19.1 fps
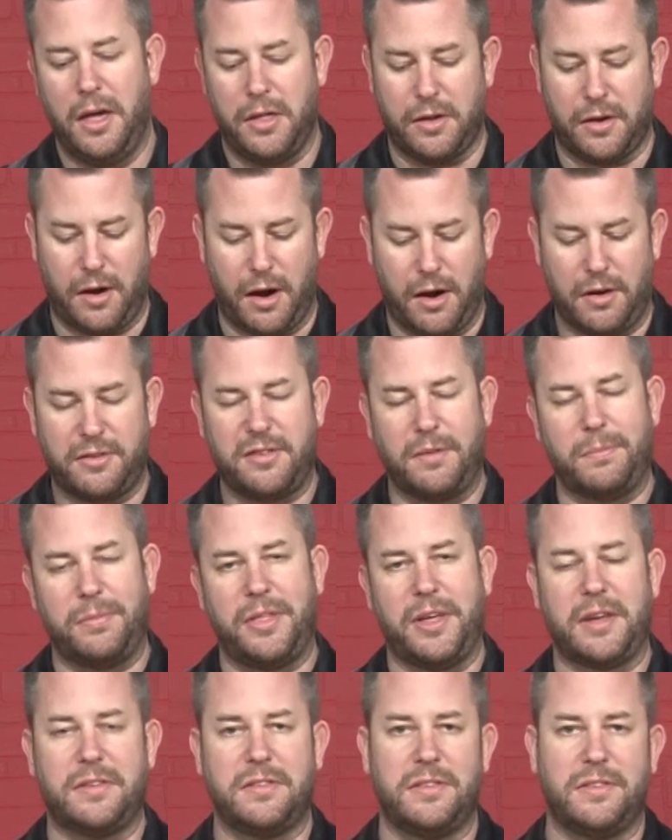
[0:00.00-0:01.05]
There are some
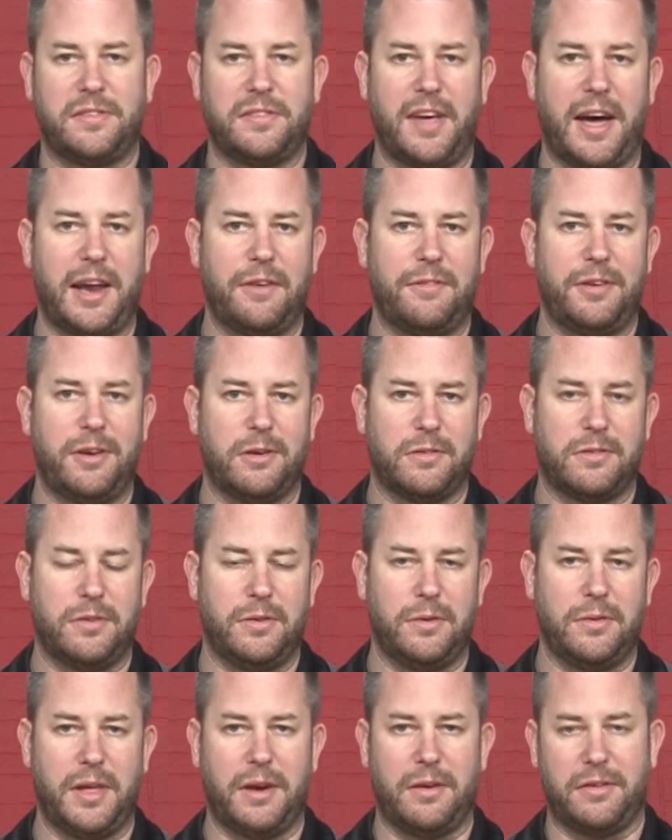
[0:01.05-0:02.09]
things inside of here
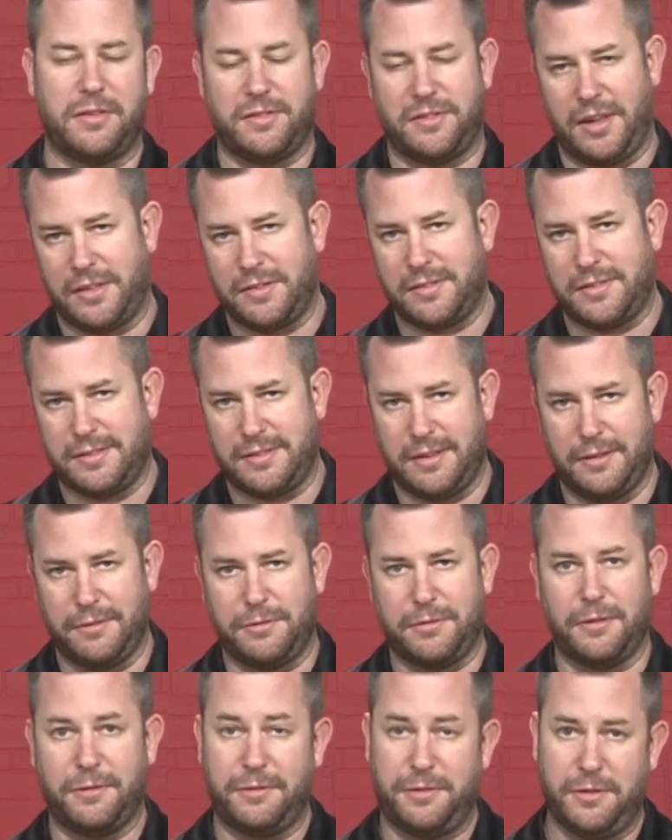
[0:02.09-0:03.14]
too that are sensitive
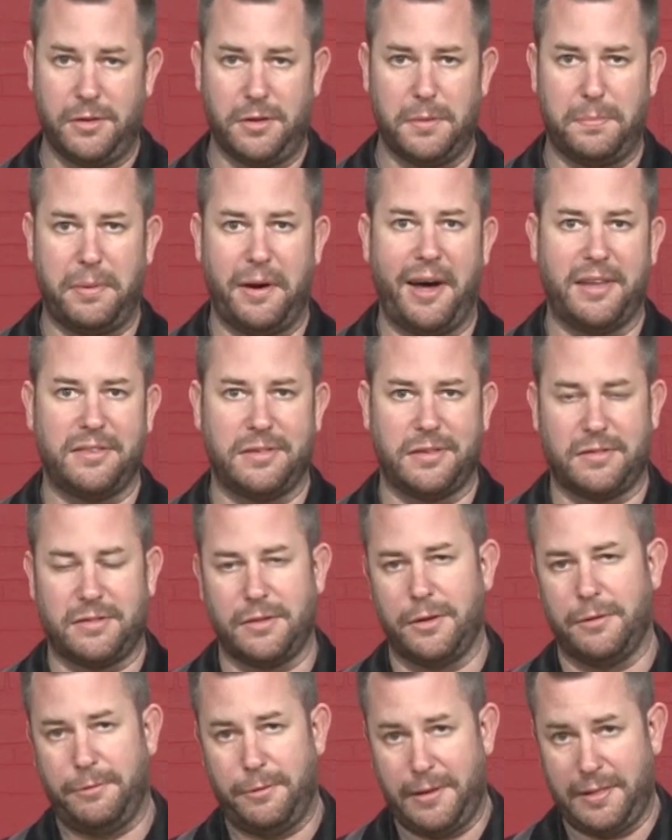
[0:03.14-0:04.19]
to fuel deposits.
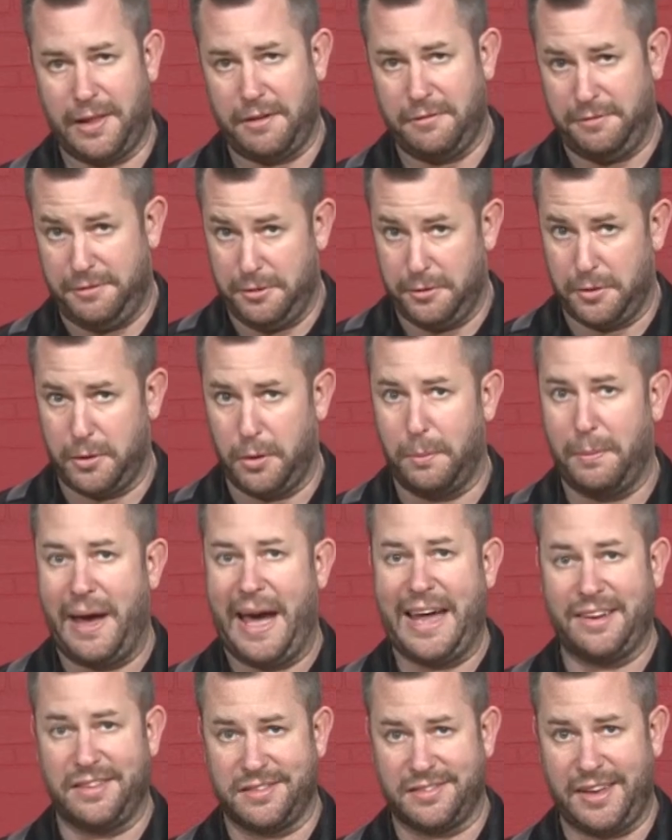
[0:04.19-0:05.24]
So if we let fuel go
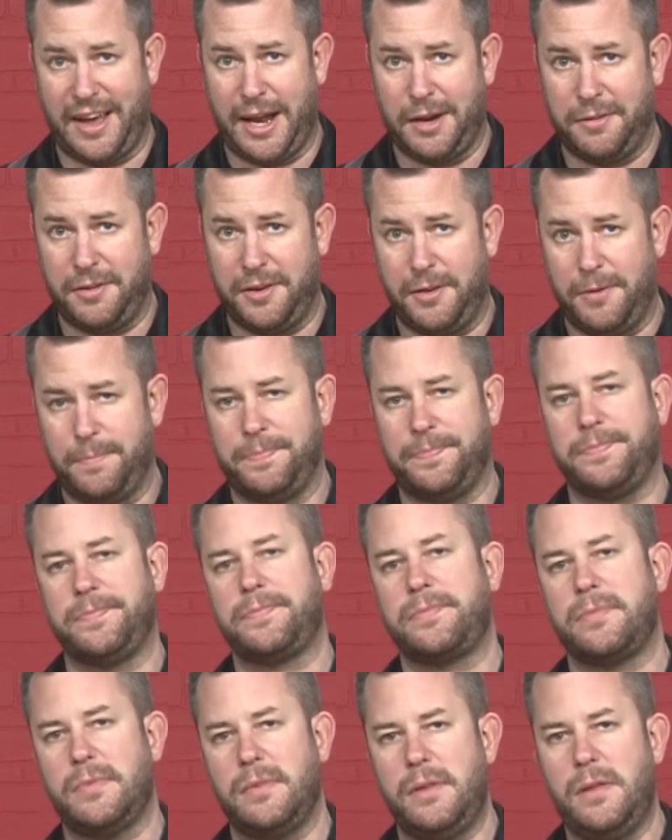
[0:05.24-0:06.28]
bad inside of here,
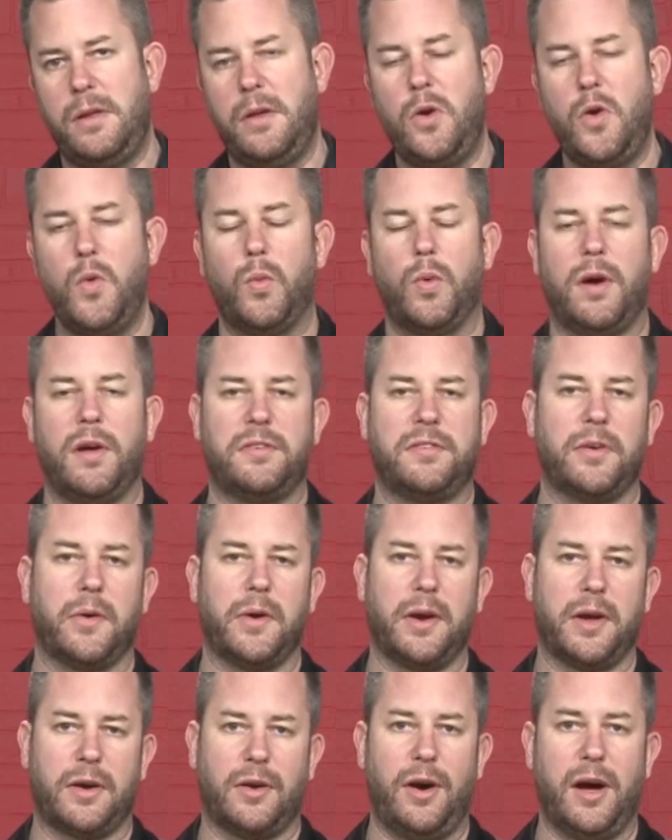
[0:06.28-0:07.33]
we're also going
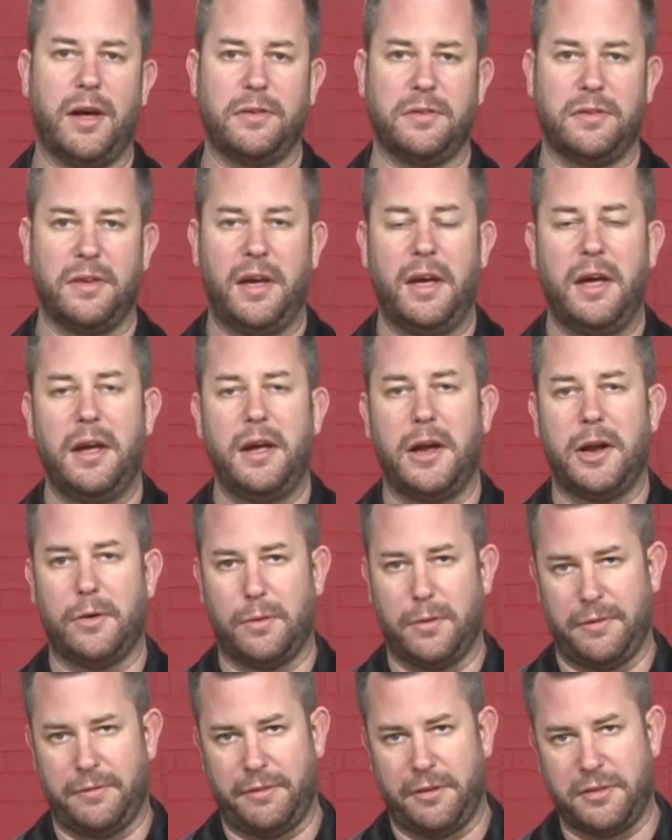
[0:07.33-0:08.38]
to cause
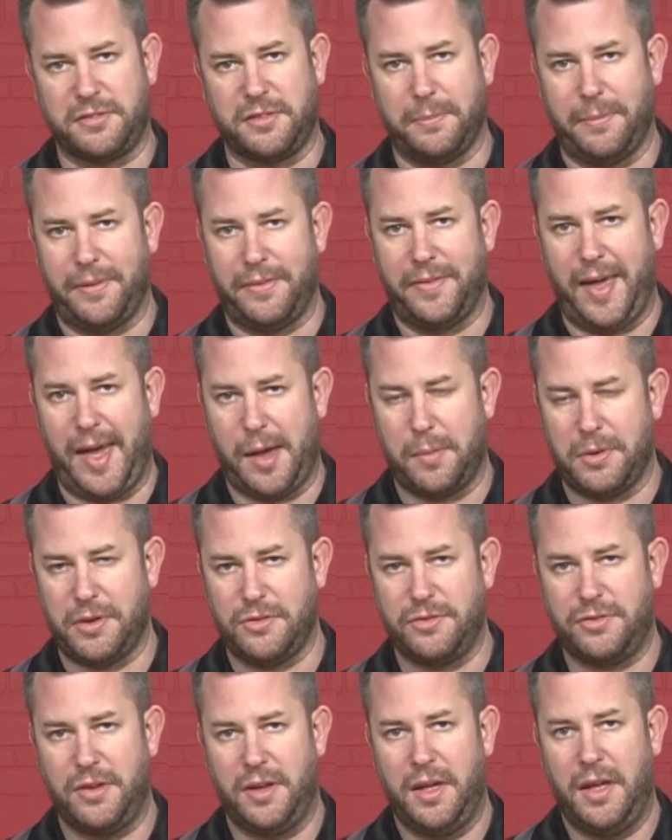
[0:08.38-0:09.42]
irreversible
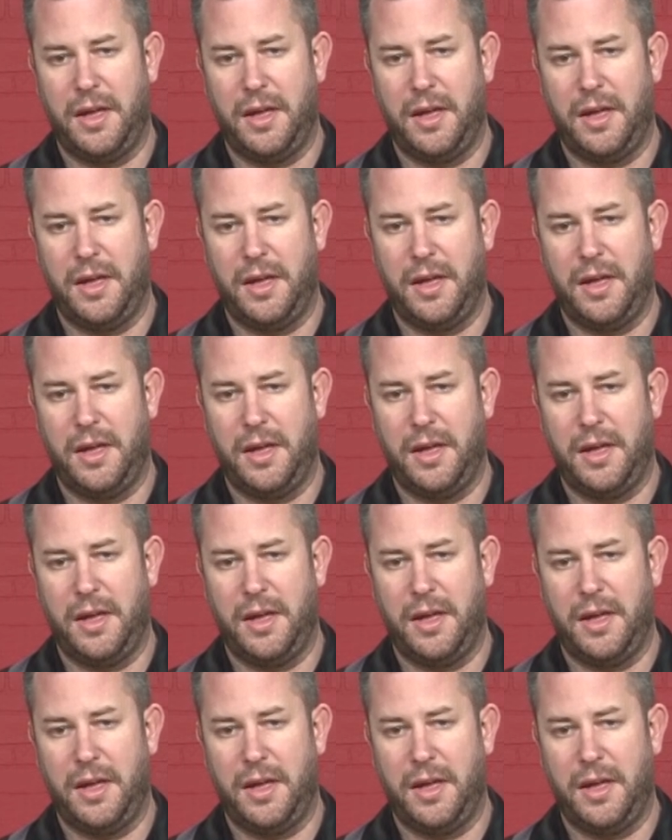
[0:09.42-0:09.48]
damage.